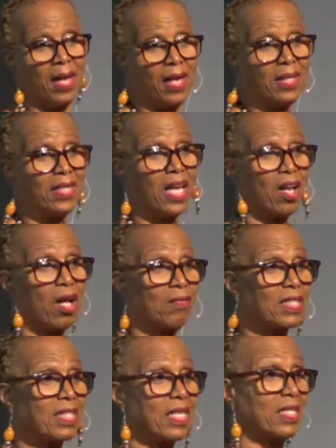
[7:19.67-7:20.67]
and then all of
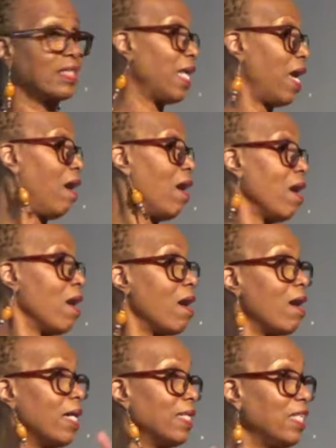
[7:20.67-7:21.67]
a sudden it's like,
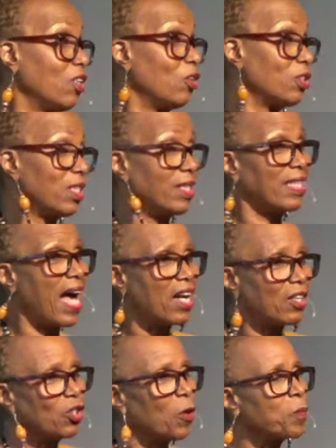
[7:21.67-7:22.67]
I need to go to the
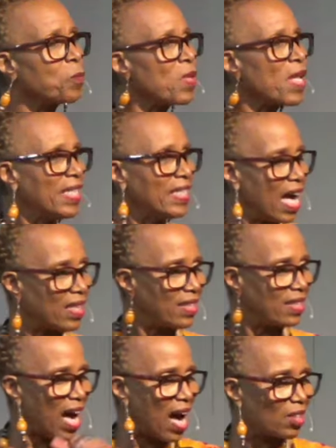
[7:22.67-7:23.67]
doctor. Now, the
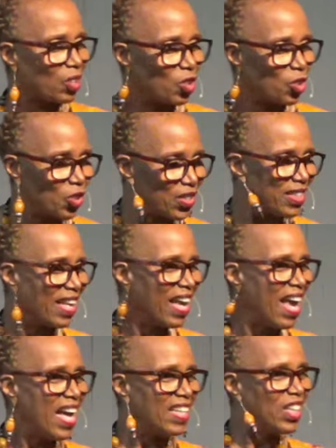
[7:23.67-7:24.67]
doctors,
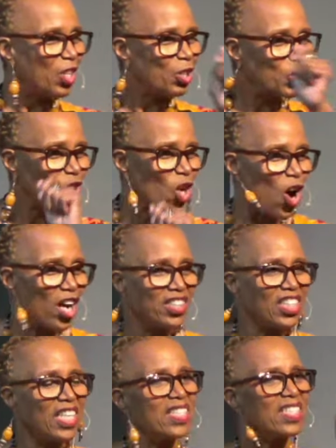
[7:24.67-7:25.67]
their
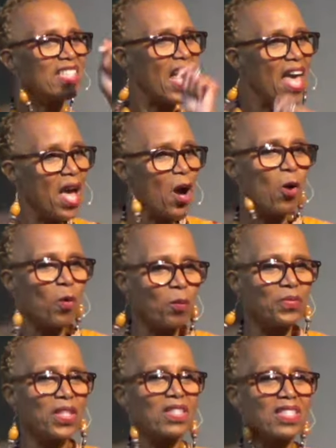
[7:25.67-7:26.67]
charge is to help
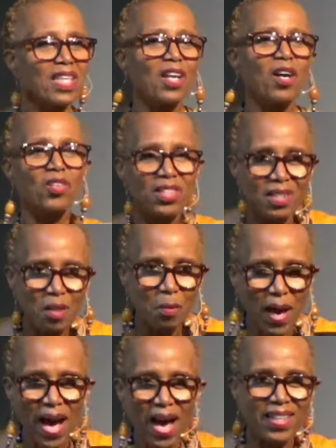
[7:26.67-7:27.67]
the cells of the
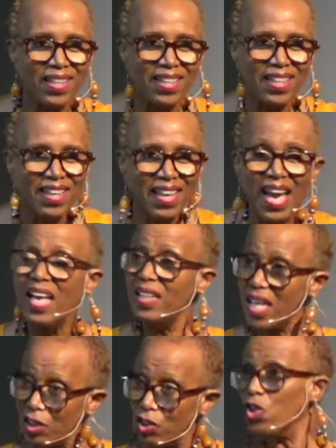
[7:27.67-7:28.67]
body. And
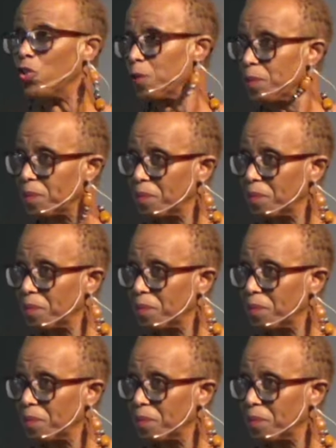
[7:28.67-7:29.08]
they do.